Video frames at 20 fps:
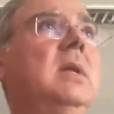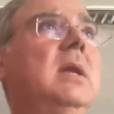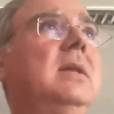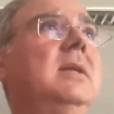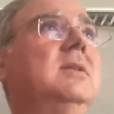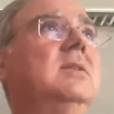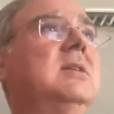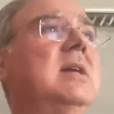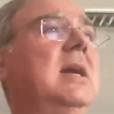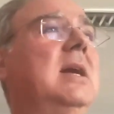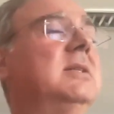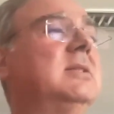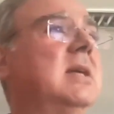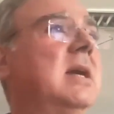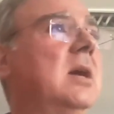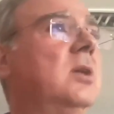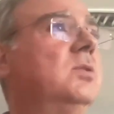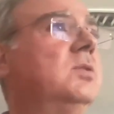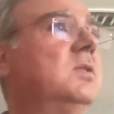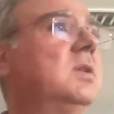And it turns
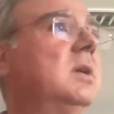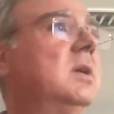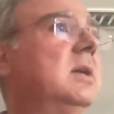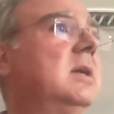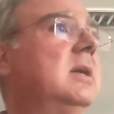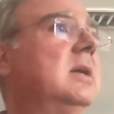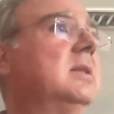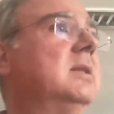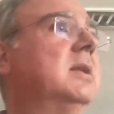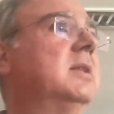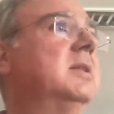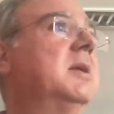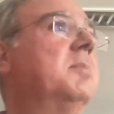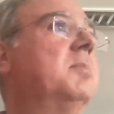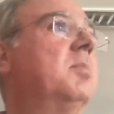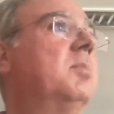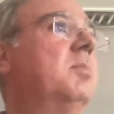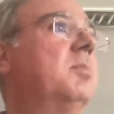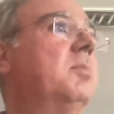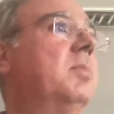out that
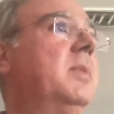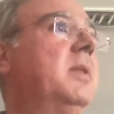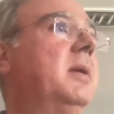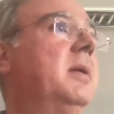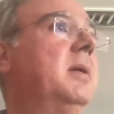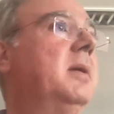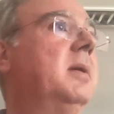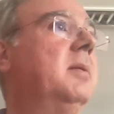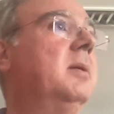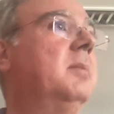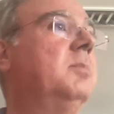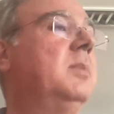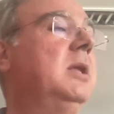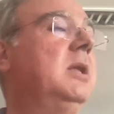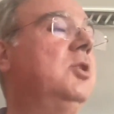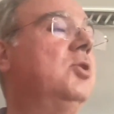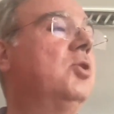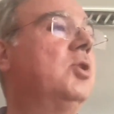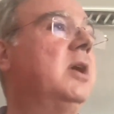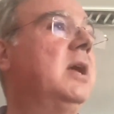the
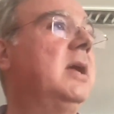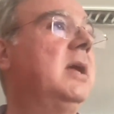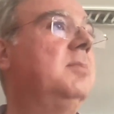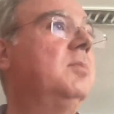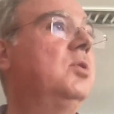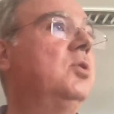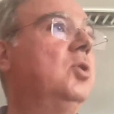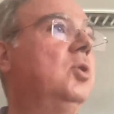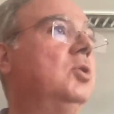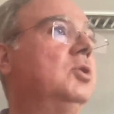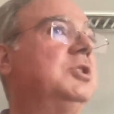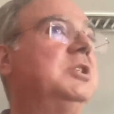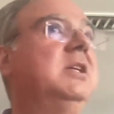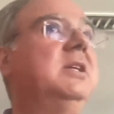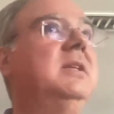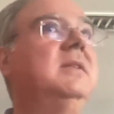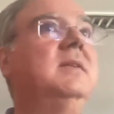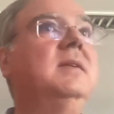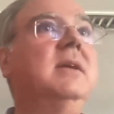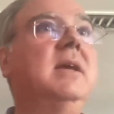video game called
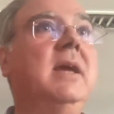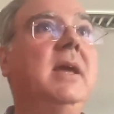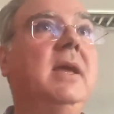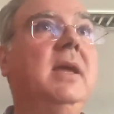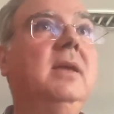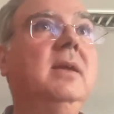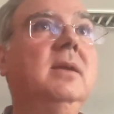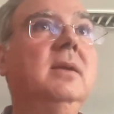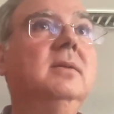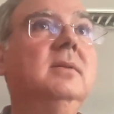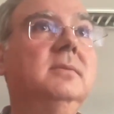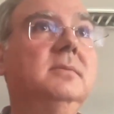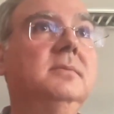GTA